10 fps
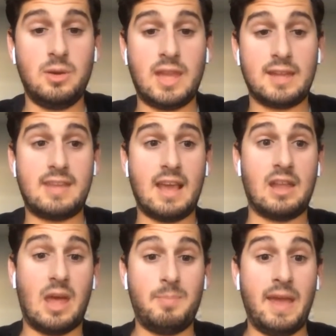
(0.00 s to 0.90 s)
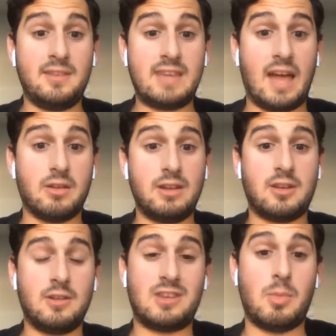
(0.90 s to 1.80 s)
And they could take on that base salary,
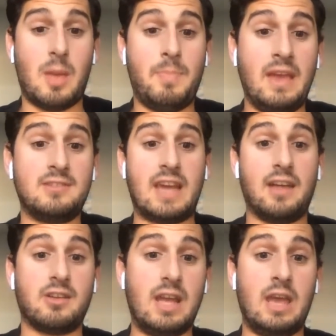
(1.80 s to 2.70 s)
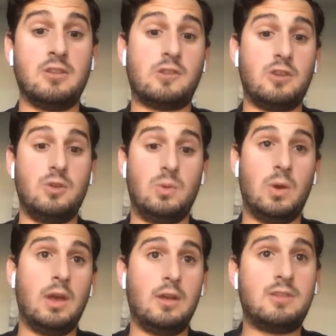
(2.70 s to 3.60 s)
turn some of that base salary into
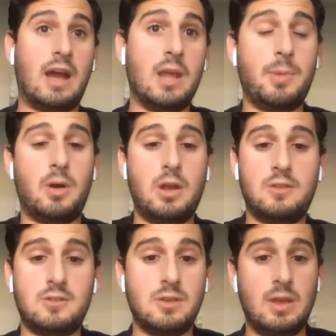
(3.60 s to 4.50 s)
signing bonus,